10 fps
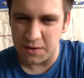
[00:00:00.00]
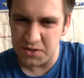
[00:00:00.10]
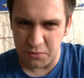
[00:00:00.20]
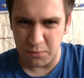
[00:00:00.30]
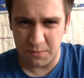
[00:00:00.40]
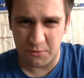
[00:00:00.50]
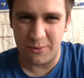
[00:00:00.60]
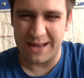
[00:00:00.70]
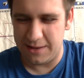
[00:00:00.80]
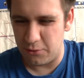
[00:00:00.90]
I just want to
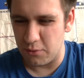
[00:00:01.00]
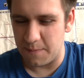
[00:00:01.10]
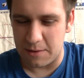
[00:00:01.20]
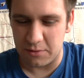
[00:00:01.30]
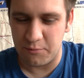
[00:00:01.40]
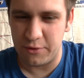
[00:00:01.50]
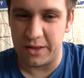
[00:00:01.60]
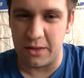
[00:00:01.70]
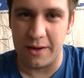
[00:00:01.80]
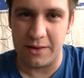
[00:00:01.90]
quickly talk about the
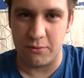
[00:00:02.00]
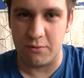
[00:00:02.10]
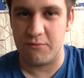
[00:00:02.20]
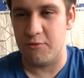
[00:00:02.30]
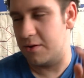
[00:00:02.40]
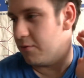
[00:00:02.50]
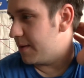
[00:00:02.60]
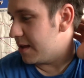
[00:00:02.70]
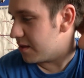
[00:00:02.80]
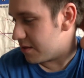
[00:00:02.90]
pre-titles for a little
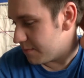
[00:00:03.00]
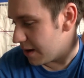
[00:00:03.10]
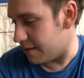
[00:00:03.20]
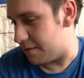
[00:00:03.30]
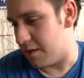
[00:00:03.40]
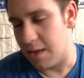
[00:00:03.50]
bit. This might